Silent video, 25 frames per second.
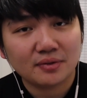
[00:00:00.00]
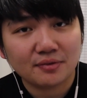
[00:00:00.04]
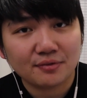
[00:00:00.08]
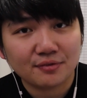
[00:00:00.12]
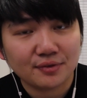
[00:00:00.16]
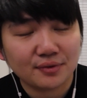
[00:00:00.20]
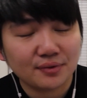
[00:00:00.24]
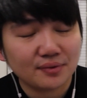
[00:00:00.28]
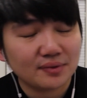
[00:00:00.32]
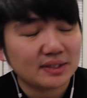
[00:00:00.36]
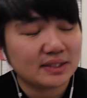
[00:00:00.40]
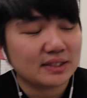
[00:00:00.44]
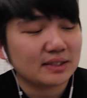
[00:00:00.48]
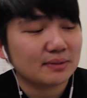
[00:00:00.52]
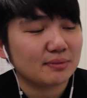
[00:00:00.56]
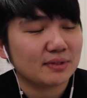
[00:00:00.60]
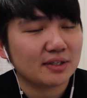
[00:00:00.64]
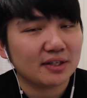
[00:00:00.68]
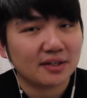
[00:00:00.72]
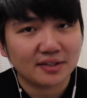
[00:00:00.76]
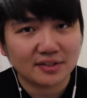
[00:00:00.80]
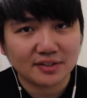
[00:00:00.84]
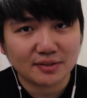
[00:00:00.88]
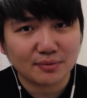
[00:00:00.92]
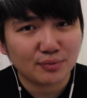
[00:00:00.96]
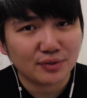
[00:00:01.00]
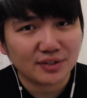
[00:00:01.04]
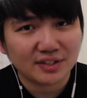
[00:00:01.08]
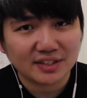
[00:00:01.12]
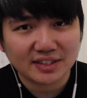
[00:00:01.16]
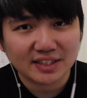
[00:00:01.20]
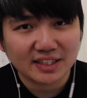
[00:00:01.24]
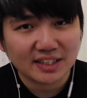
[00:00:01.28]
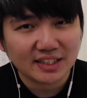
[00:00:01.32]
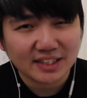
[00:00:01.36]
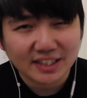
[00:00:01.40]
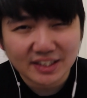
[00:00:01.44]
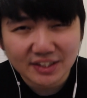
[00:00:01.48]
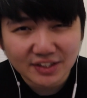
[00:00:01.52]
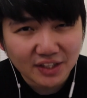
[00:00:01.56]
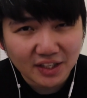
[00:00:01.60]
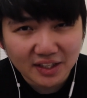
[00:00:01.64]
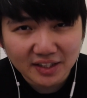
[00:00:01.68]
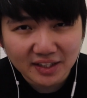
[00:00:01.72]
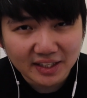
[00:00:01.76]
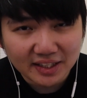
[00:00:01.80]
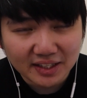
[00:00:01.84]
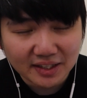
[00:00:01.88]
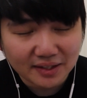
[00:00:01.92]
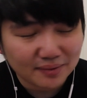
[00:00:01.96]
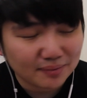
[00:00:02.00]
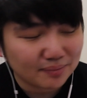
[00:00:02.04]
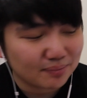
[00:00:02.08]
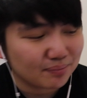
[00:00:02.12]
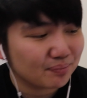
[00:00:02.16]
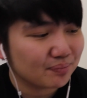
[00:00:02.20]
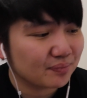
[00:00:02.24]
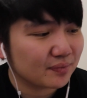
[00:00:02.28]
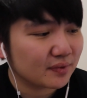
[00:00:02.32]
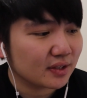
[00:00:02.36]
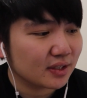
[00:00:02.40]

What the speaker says: influence because the princess does not like him.